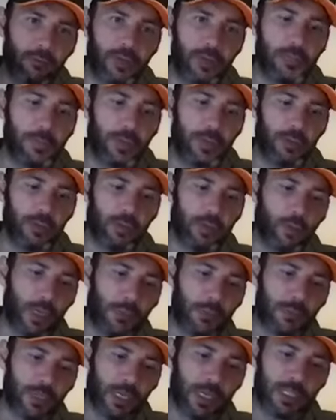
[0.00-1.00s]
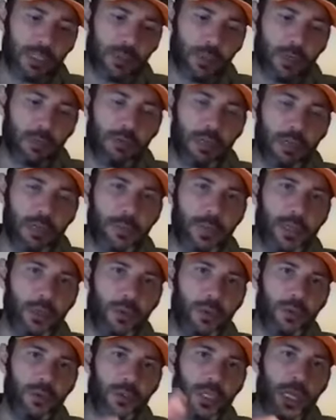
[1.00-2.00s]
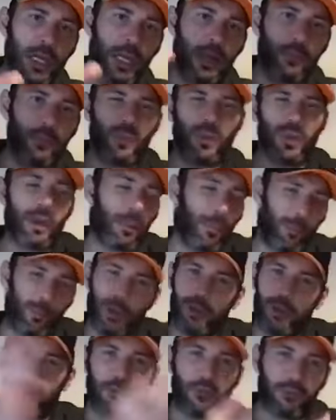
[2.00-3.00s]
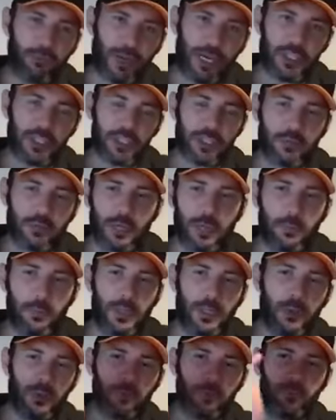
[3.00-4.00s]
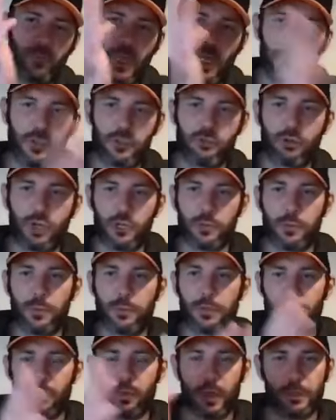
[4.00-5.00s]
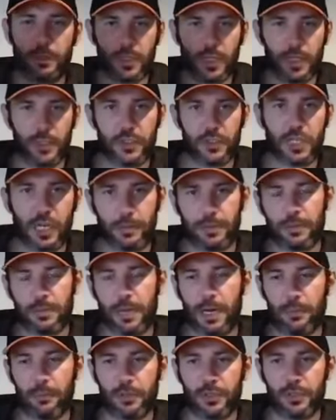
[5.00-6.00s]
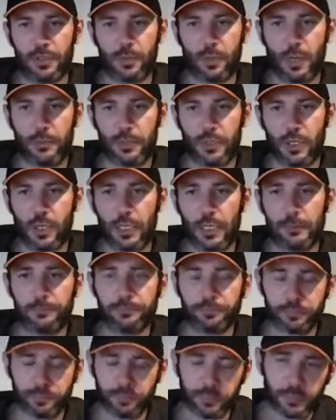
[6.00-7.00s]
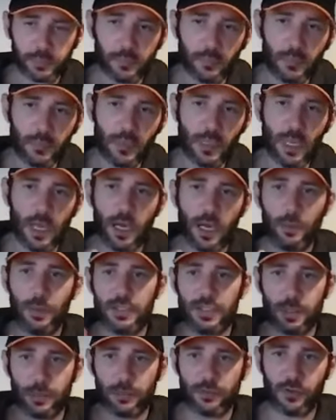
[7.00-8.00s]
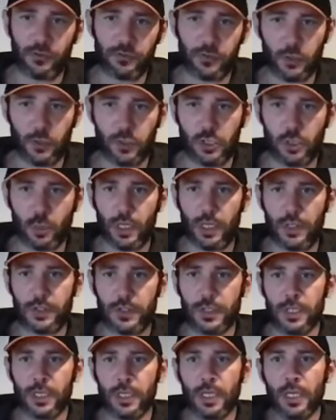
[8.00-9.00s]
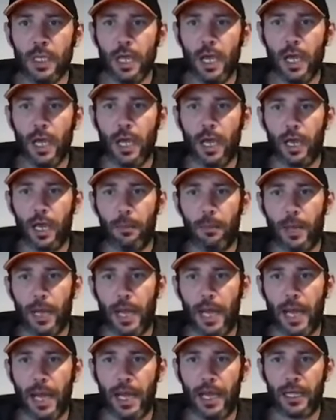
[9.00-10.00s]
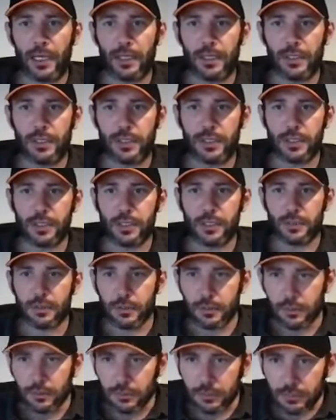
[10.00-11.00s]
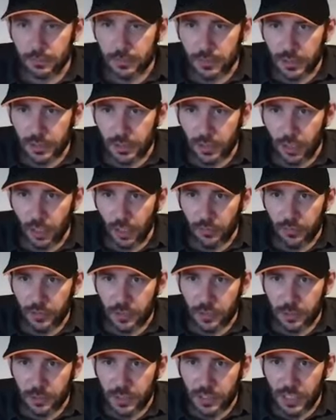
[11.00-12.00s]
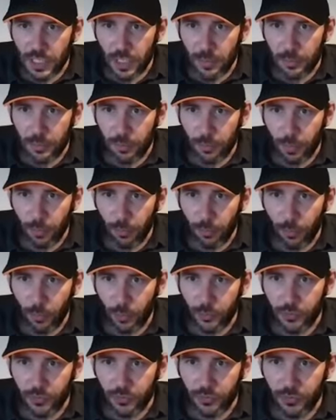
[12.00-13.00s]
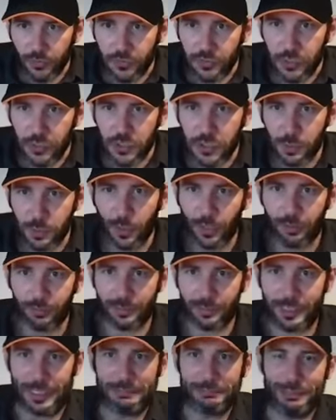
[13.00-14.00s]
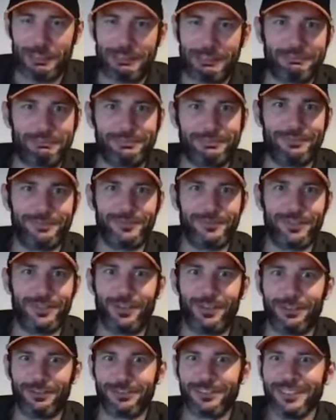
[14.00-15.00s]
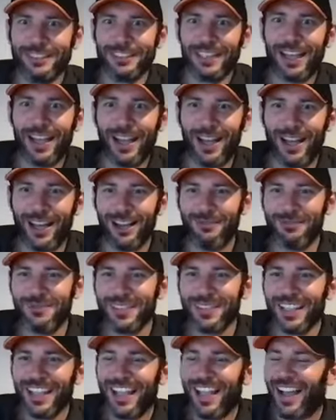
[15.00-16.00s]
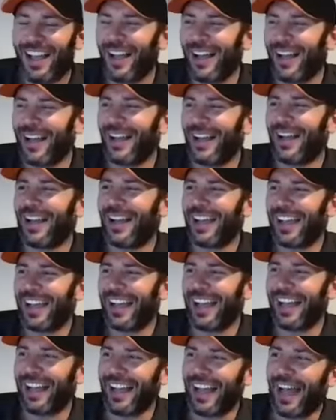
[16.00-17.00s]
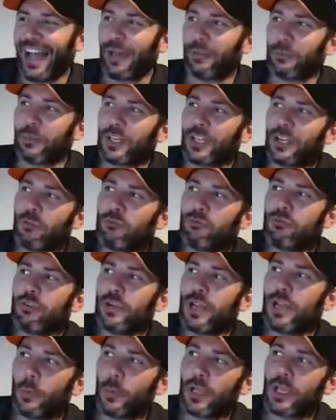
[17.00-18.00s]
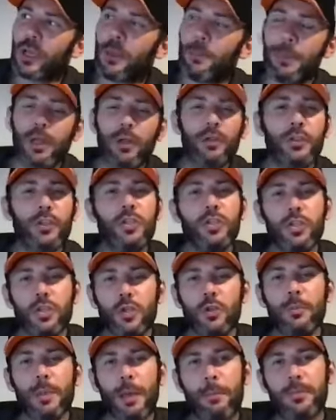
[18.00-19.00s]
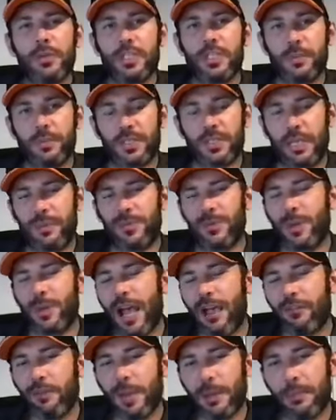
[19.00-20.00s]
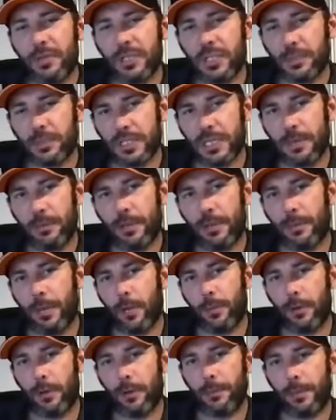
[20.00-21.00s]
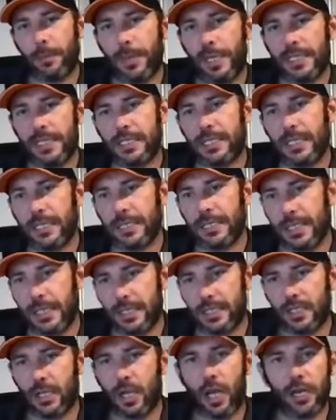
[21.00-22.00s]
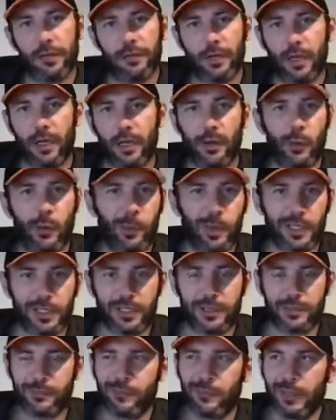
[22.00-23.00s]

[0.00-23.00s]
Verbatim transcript: rebuild of the website, so we're going to rebuild, um, we're going uh, to build afresh, not rebuild, uh, the Shrewsbury Prison website, the Shepton Mallet Prison website, um, and some of our future ones, um, and we oh, need a live stream to scare me to break my waters is due tomorrow. Okay, back fair enough. Um, uh, and we're going to re- we're going to build a new membership scheme. So we have a membership scheme at the moment, but basically it's it's kind of a almost